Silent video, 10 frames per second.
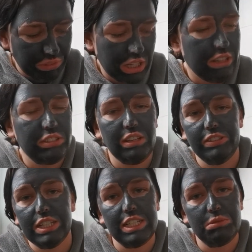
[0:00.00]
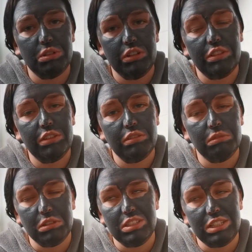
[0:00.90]
I have 7 days worth,
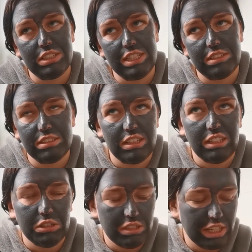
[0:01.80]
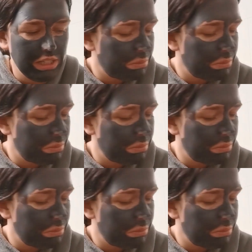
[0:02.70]
well 6 days because I didn't go today,